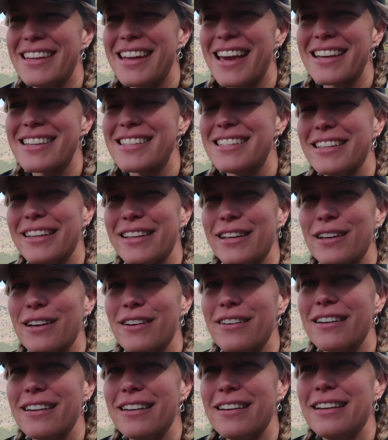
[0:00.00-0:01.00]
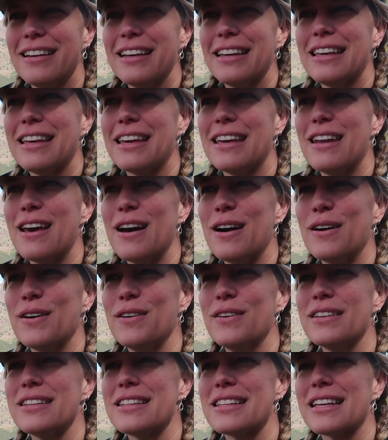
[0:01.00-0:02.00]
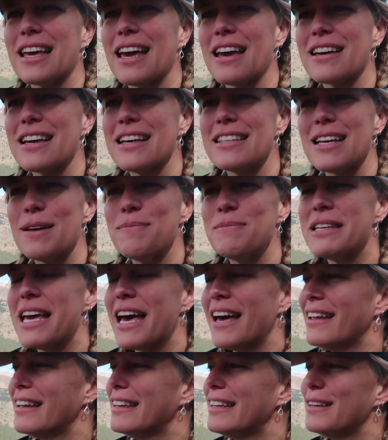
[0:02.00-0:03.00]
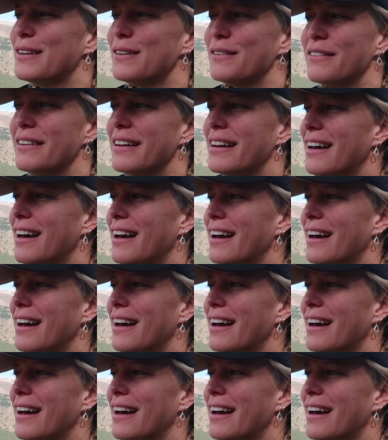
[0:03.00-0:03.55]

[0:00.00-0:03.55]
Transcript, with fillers: the next year, you know, because I'm telling you,